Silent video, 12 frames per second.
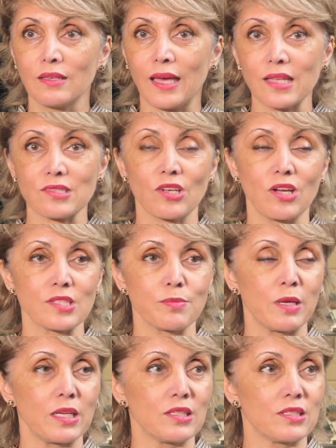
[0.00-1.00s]
hats cost
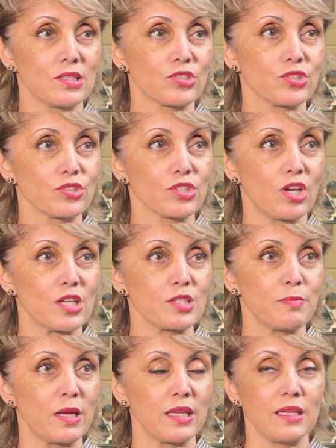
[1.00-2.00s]
money, T-shirts
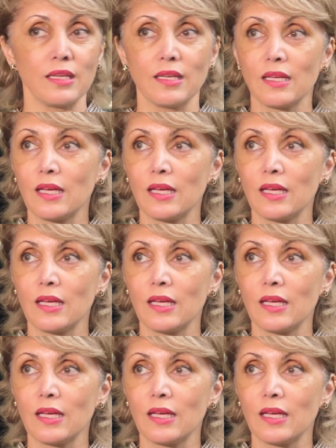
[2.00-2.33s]
cost money.